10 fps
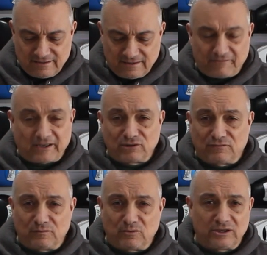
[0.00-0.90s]
the value
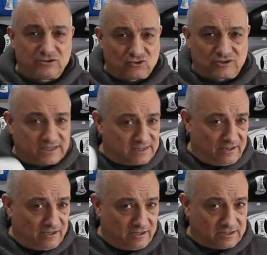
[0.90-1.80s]
for money just isn't
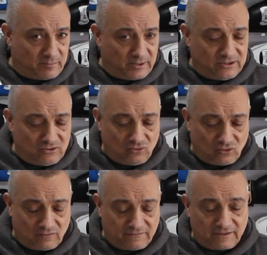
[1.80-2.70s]
there as a PU
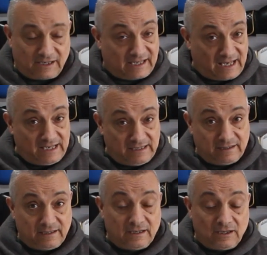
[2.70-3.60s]
glove. Again,
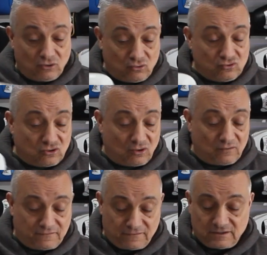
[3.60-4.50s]
good
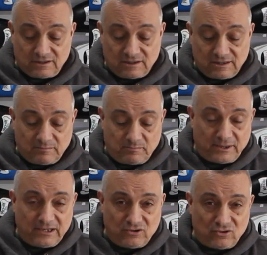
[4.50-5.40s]
glove,
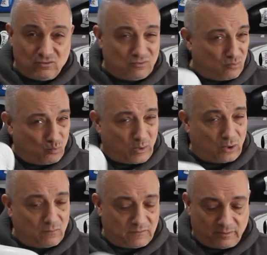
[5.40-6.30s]
PU,
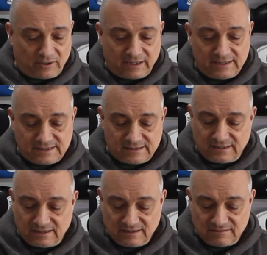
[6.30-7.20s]
well overpriced.
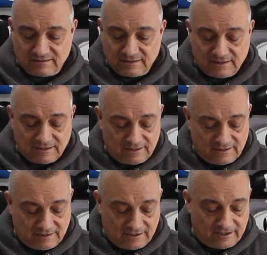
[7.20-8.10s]

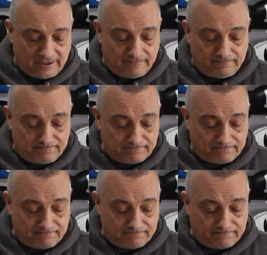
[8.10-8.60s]
And